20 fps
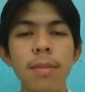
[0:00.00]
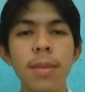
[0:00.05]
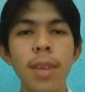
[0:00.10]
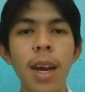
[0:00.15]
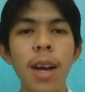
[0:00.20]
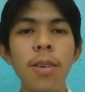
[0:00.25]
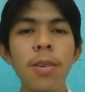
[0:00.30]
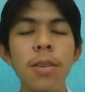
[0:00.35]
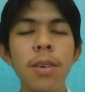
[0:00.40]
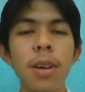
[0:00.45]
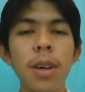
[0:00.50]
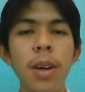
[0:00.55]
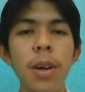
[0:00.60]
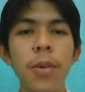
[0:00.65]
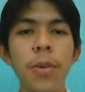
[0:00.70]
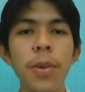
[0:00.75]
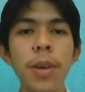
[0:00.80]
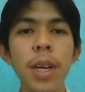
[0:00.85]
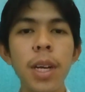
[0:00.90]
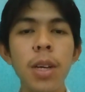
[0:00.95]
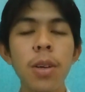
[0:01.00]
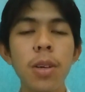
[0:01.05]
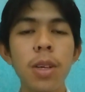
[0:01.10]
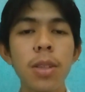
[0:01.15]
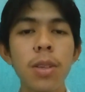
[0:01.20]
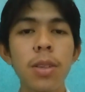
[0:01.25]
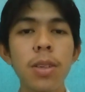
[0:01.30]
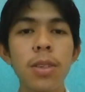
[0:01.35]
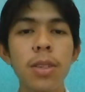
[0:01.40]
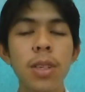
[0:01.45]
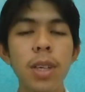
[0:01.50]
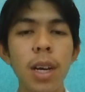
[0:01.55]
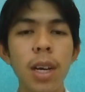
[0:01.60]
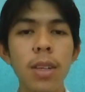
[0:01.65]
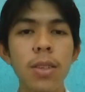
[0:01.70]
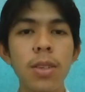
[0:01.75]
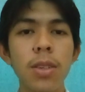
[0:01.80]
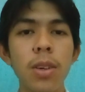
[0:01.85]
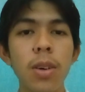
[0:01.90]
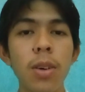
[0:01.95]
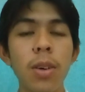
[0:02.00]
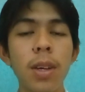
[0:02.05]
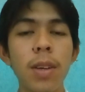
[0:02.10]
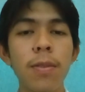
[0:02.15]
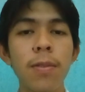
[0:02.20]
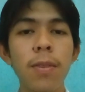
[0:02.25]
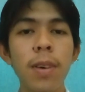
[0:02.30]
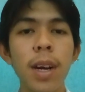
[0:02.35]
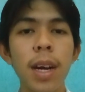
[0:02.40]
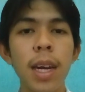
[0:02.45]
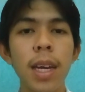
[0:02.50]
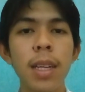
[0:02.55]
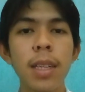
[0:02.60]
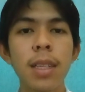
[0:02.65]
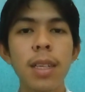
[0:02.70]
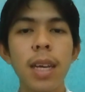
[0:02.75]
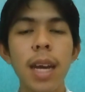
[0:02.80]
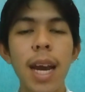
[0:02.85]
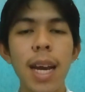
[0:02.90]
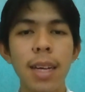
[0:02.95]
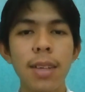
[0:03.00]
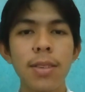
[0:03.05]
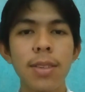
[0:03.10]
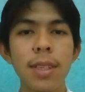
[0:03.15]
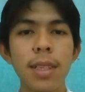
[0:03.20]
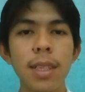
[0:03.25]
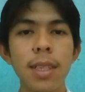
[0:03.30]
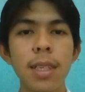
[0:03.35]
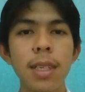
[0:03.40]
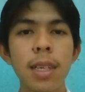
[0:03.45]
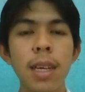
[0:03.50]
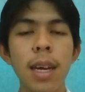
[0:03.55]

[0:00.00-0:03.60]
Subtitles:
Now, we are going to discuss or define accent.